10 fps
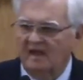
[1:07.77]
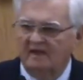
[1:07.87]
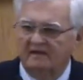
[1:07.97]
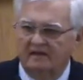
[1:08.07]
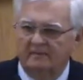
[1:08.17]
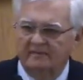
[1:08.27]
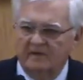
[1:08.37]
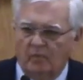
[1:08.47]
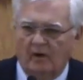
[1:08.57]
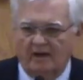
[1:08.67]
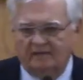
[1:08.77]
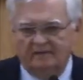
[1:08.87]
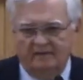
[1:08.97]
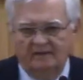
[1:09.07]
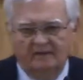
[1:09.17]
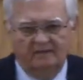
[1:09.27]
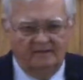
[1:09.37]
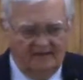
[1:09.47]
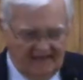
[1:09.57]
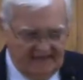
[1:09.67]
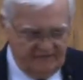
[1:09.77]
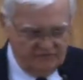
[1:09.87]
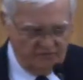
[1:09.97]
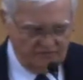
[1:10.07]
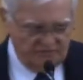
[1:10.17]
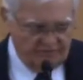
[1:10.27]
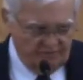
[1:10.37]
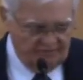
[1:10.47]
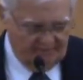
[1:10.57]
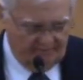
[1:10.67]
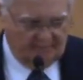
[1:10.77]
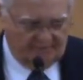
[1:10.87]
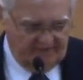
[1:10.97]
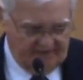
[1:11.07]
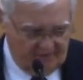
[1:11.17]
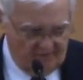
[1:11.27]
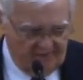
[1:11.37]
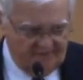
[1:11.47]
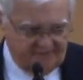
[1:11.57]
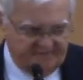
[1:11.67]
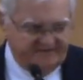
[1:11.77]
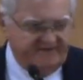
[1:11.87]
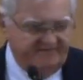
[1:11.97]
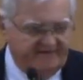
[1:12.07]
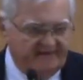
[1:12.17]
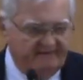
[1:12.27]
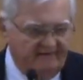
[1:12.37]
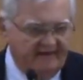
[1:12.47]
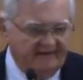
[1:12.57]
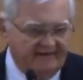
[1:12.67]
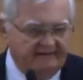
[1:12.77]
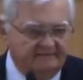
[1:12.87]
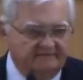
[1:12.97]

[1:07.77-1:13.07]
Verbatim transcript: Tell me what angels are doing, particularly and specifically right now.